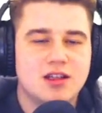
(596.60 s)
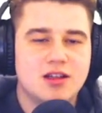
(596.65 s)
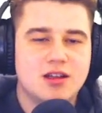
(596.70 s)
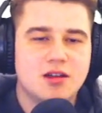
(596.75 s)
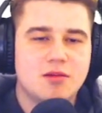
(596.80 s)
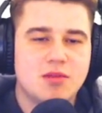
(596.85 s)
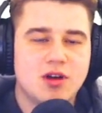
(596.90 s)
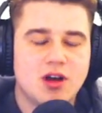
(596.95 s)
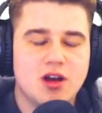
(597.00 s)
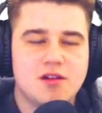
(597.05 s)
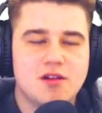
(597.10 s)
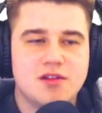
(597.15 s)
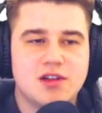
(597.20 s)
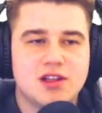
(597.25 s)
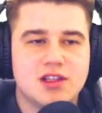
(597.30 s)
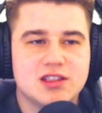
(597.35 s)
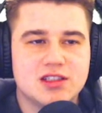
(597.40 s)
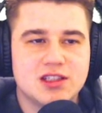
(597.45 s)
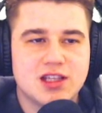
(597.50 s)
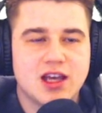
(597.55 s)
But hopefully
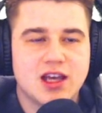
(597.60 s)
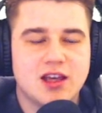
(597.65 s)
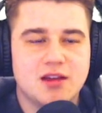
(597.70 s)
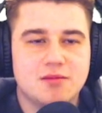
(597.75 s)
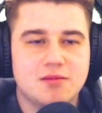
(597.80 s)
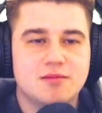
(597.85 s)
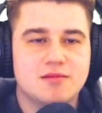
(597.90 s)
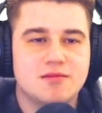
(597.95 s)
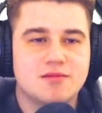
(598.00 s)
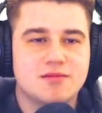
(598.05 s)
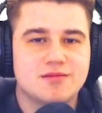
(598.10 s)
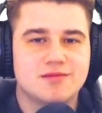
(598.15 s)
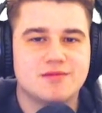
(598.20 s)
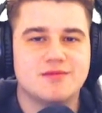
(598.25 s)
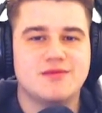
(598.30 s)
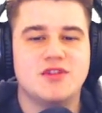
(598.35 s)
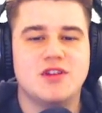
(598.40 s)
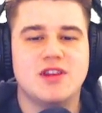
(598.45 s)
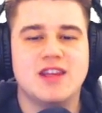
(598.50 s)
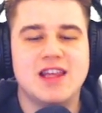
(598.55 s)
this game
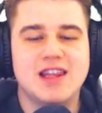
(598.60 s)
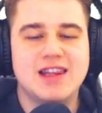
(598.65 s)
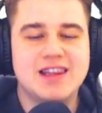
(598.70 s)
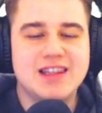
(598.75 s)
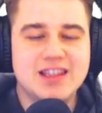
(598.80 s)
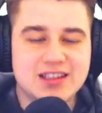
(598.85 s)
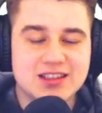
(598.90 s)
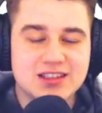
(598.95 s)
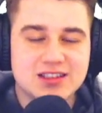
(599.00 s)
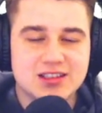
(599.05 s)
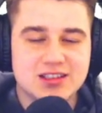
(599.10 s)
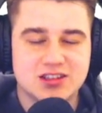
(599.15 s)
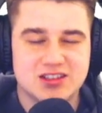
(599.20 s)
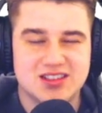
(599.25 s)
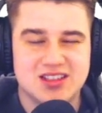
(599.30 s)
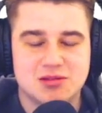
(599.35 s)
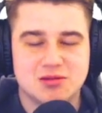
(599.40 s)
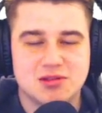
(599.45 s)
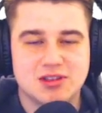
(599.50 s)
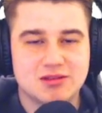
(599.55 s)
for the elites, because
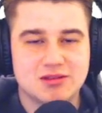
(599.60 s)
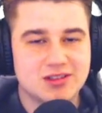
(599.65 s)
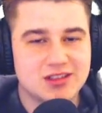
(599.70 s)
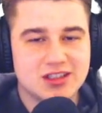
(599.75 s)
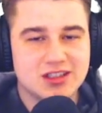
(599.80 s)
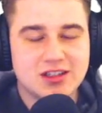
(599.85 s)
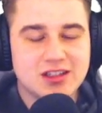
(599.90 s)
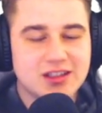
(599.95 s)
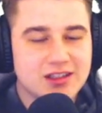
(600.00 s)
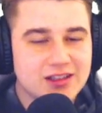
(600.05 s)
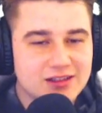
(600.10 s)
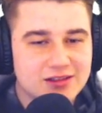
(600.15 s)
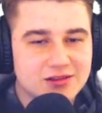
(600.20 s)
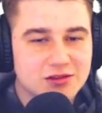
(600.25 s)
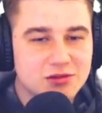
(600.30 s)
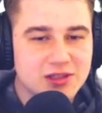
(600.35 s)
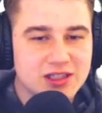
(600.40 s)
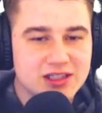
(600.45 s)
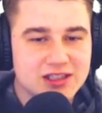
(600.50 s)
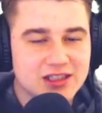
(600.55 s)
that's what, there's only
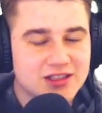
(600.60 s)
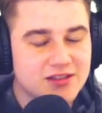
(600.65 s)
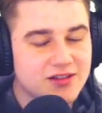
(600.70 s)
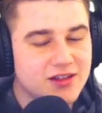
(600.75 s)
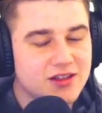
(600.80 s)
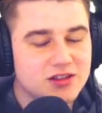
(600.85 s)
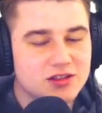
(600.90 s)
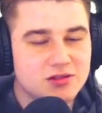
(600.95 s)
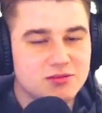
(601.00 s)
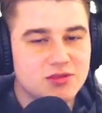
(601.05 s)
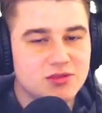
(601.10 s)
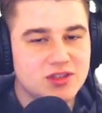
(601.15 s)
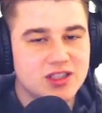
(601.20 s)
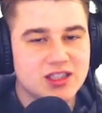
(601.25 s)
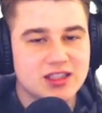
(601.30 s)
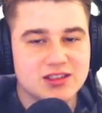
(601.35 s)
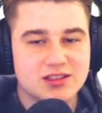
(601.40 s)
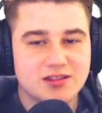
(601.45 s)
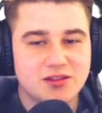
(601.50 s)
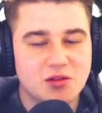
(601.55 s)
26,000
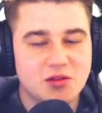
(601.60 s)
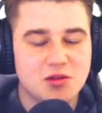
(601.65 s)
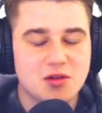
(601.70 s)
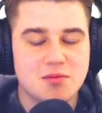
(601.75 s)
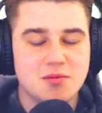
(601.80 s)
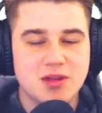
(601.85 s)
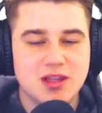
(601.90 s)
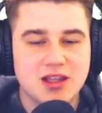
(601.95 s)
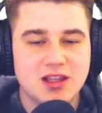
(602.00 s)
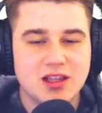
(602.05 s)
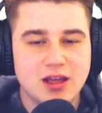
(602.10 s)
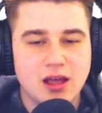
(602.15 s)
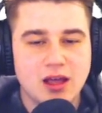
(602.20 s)
mooncats. If you want to be